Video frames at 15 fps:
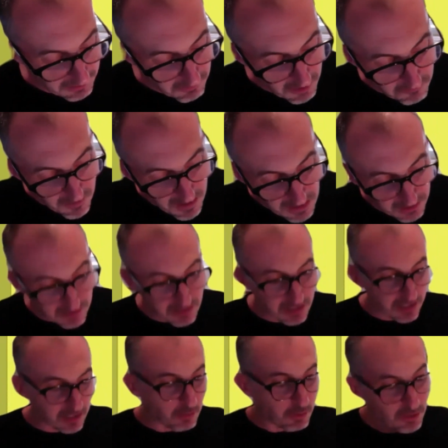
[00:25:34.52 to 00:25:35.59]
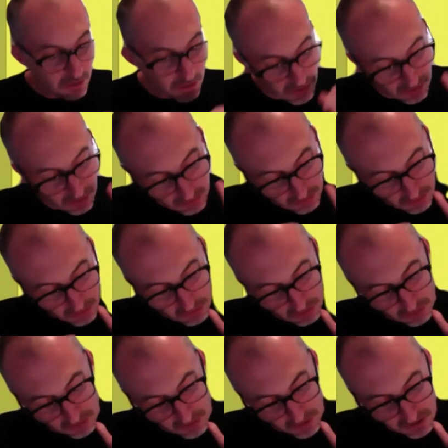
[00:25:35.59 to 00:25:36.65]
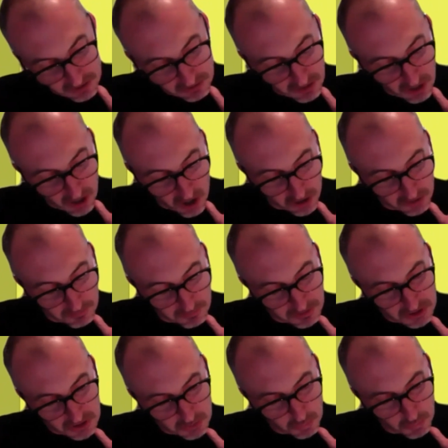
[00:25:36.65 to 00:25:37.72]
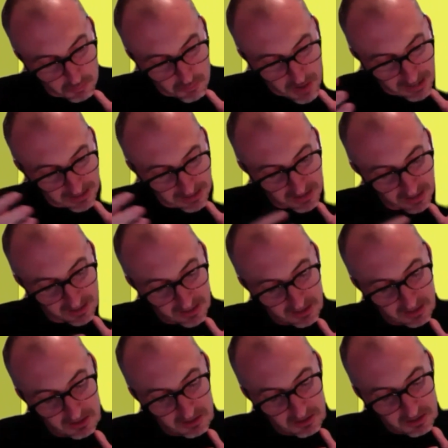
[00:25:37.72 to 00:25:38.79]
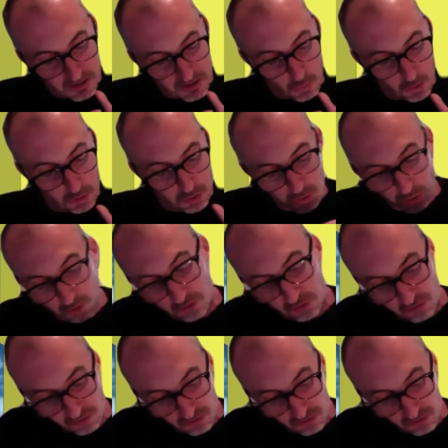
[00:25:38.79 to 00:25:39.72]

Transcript: it felt that the arguments you were making, one could